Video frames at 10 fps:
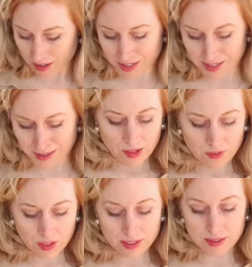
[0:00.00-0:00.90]
Cause I
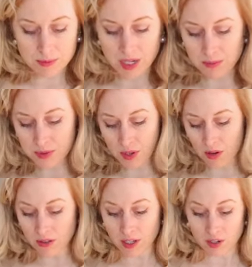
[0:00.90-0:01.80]
feel like sometimes the
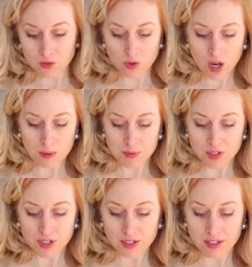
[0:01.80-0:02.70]
all natural
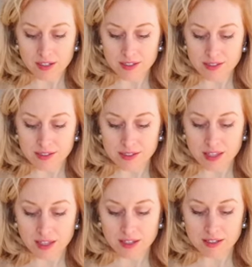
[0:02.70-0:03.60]
option is
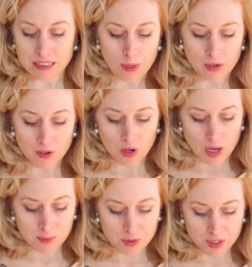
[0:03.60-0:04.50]
the weaker
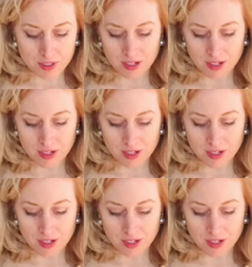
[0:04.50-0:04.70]
option.